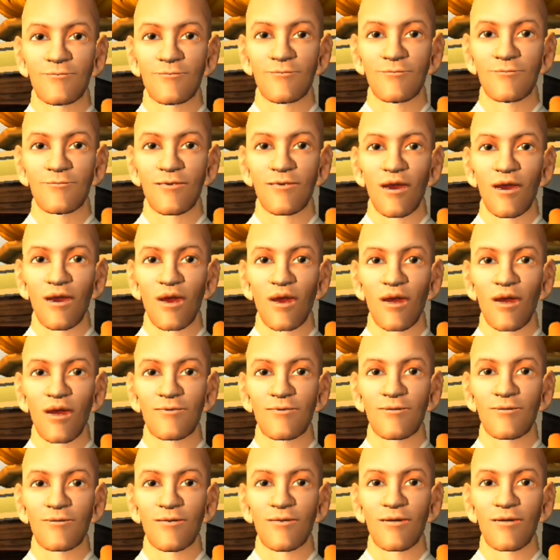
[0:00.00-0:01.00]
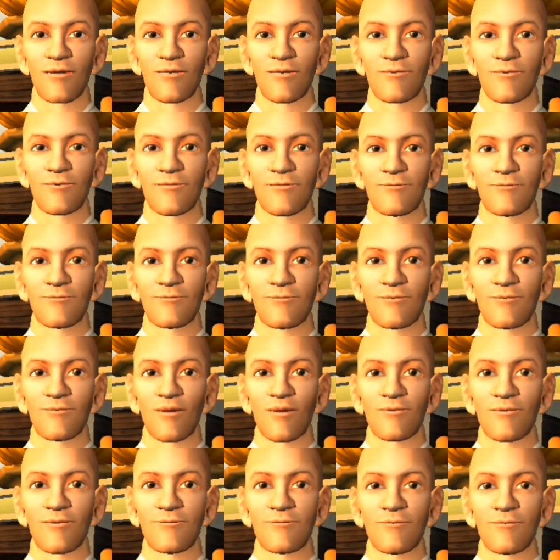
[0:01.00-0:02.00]
I don't know if that helps at all,
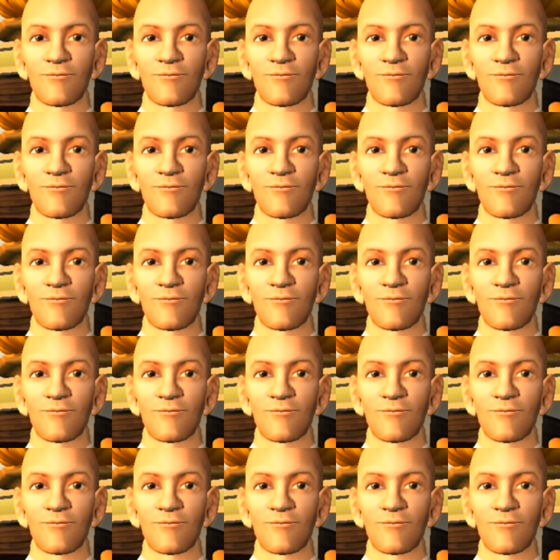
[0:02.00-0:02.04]
Marcus.